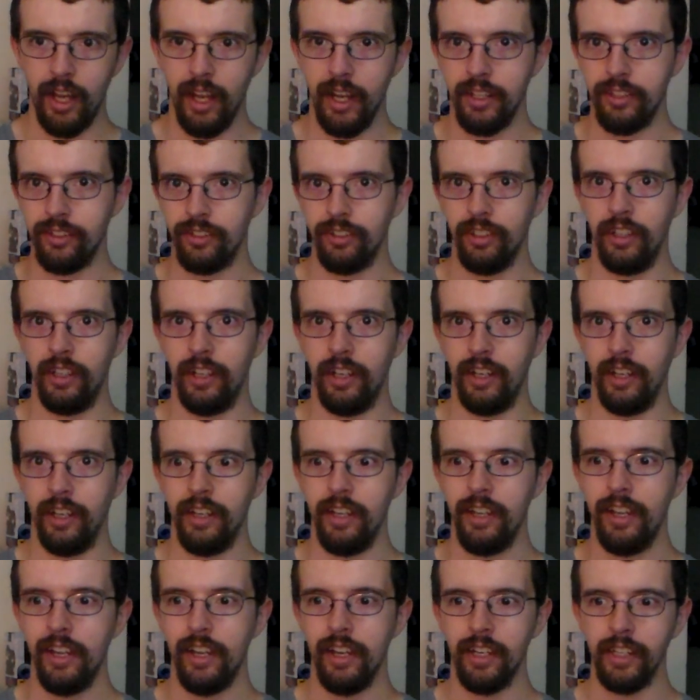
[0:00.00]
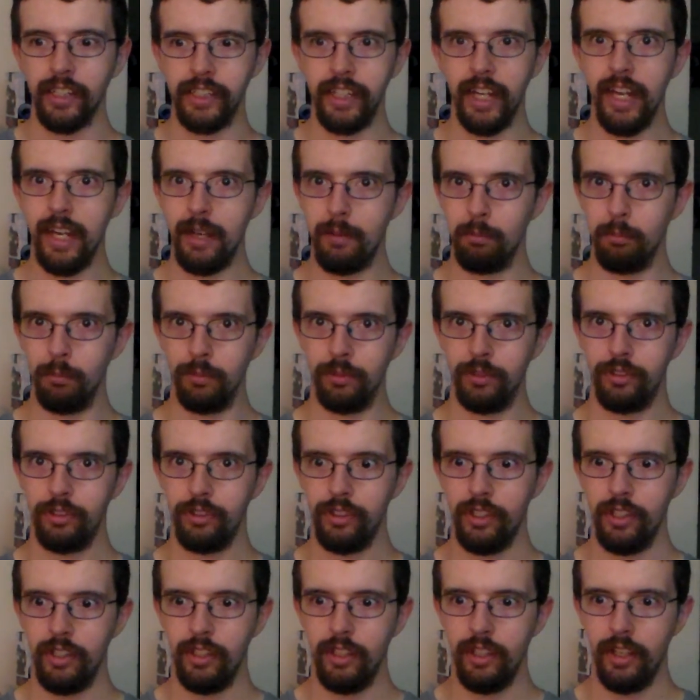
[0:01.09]
I saw
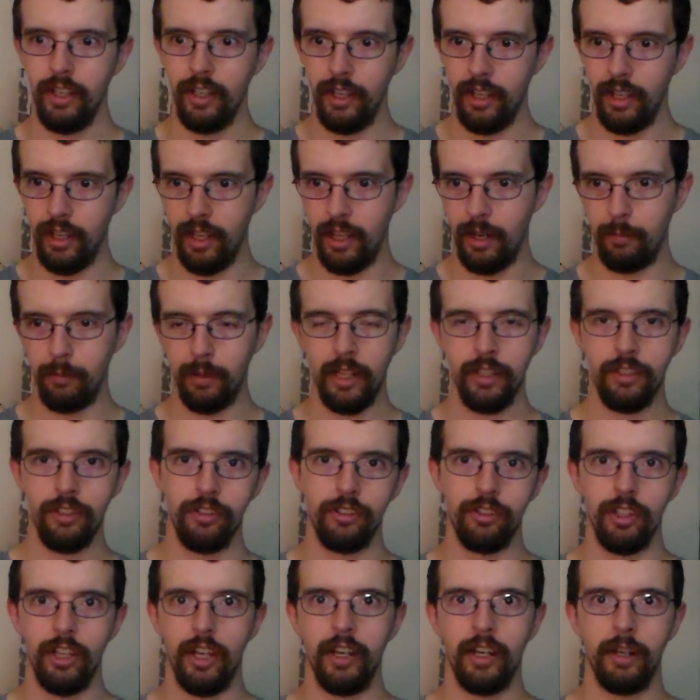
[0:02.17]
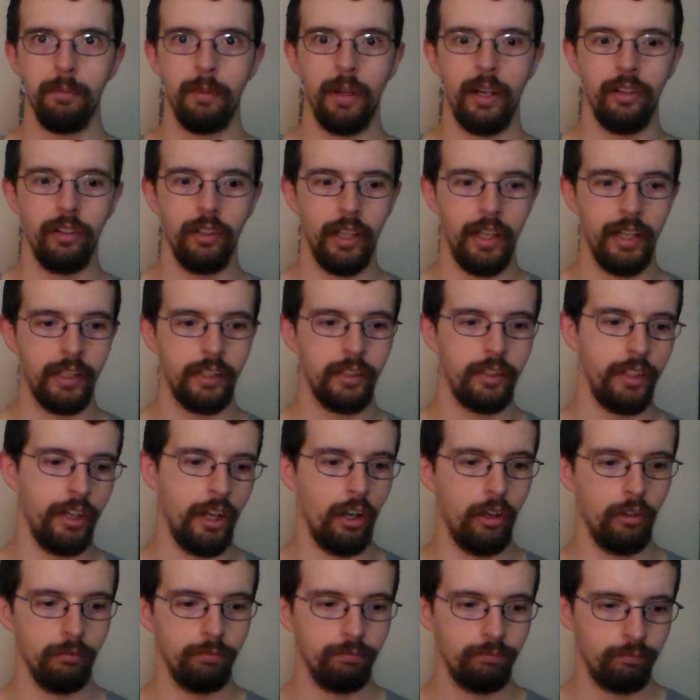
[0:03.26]
games. And I'm not just talking about, like, you
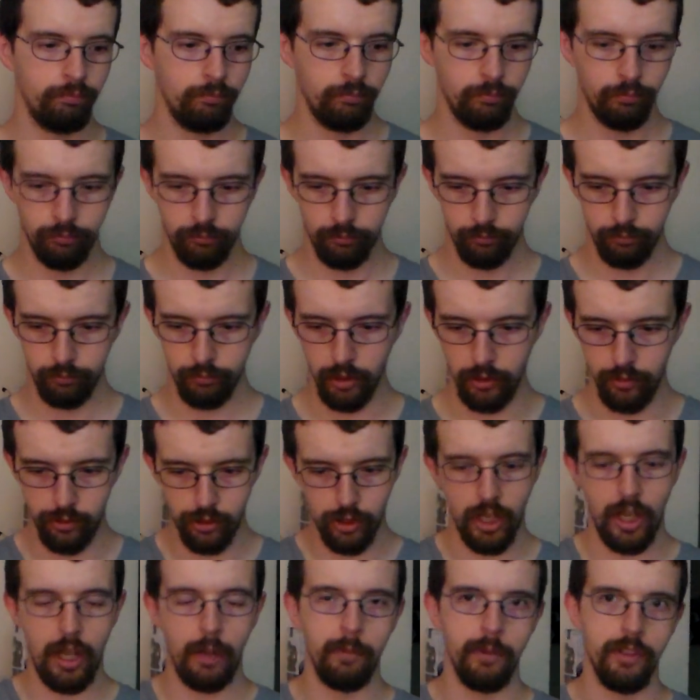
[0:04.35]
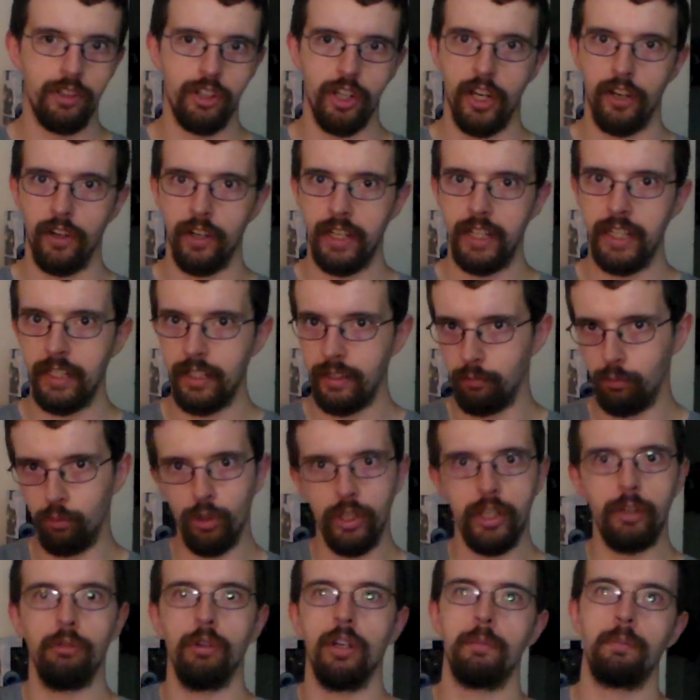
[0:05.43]
know, those Tom and Jerry,
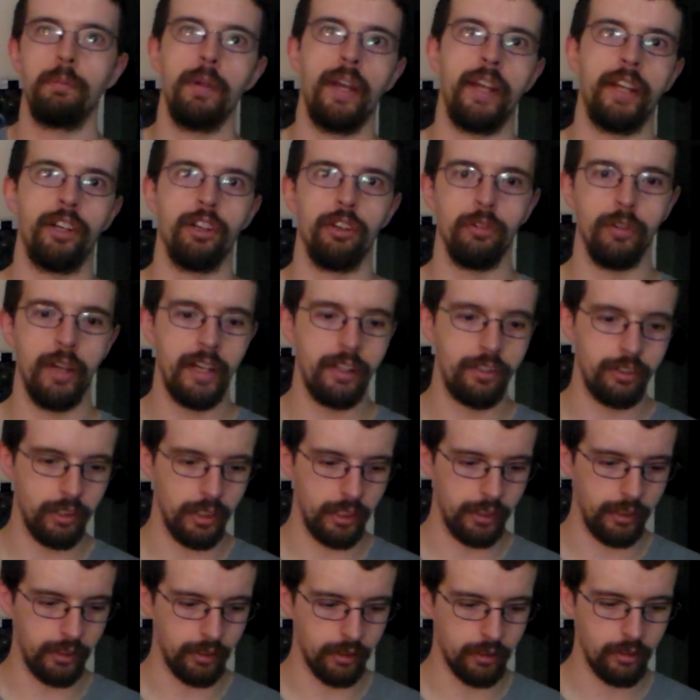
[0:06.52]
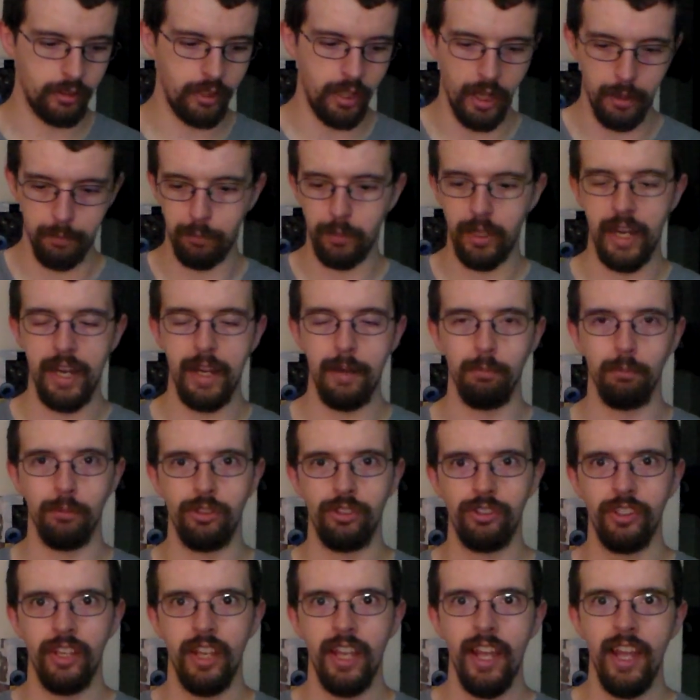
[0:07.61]
Woody Woodpecker racing type
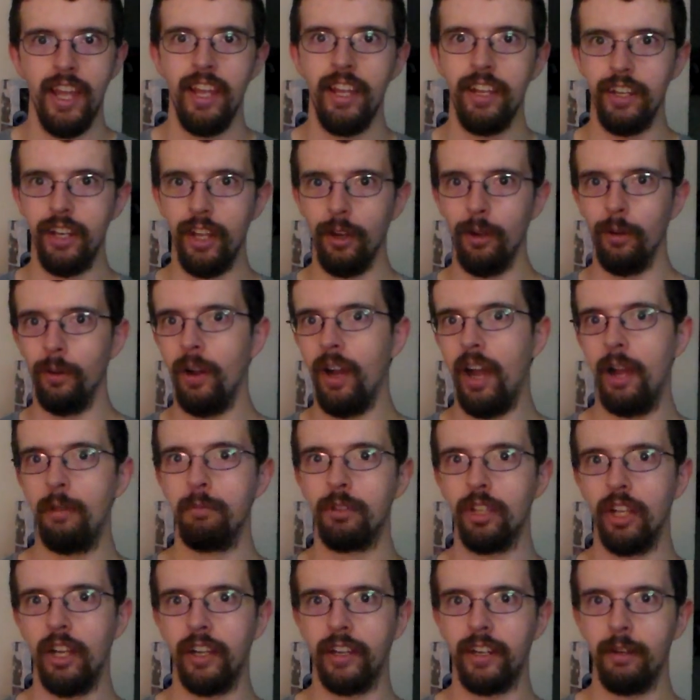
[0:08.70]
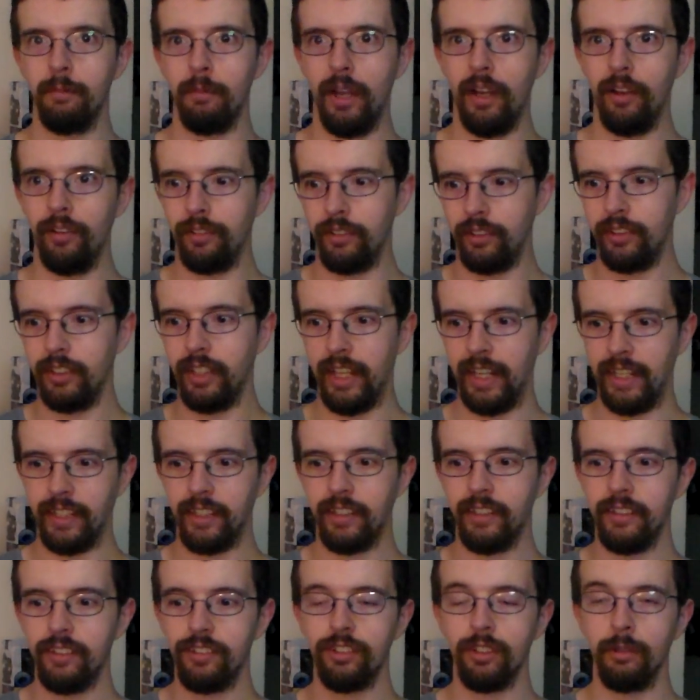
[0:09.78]
games. No, I'm talking about, like,
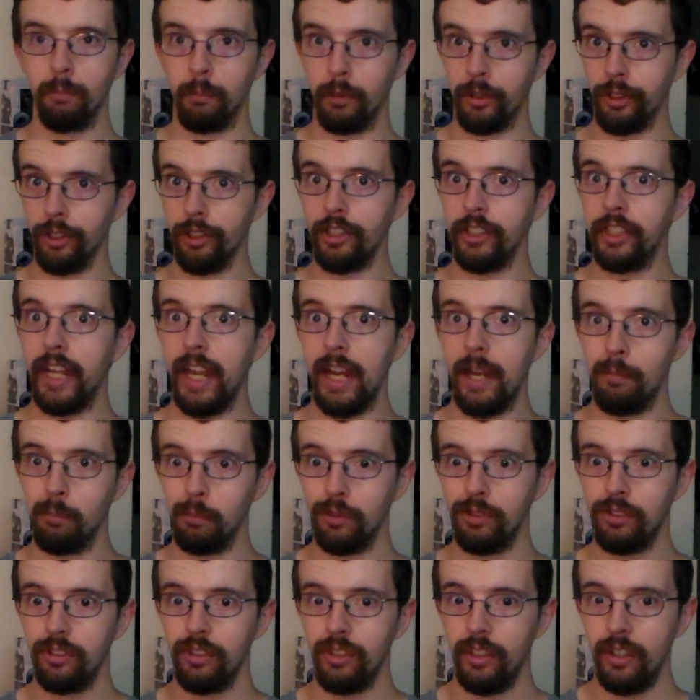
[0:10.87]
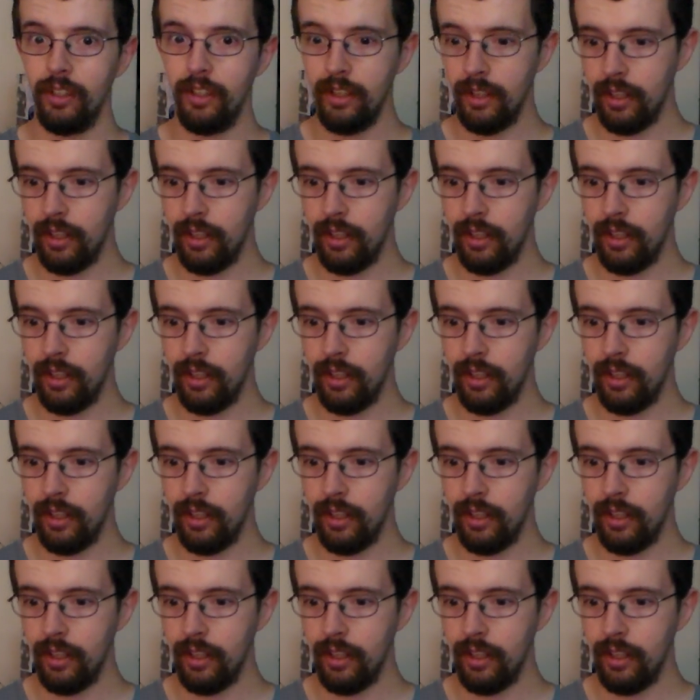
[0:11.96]
some good games.